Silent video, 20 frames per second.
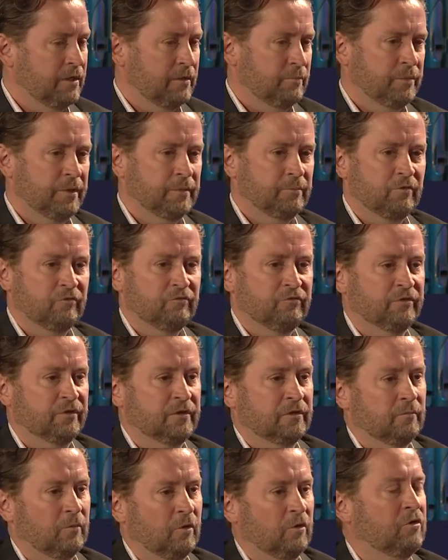People
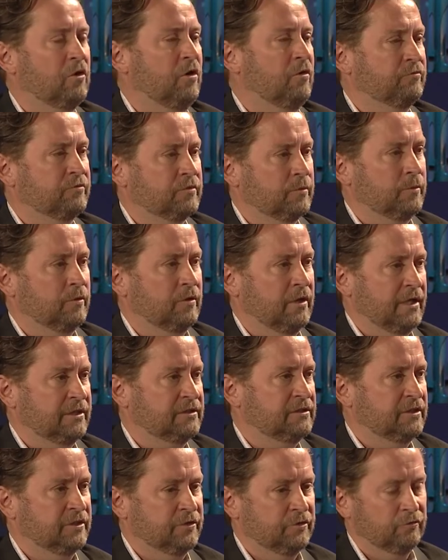feel more comfortable
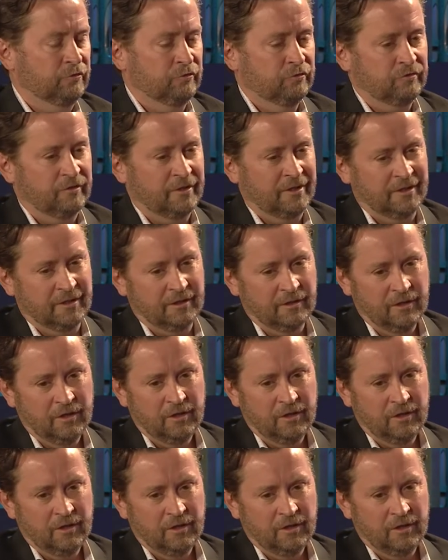actually using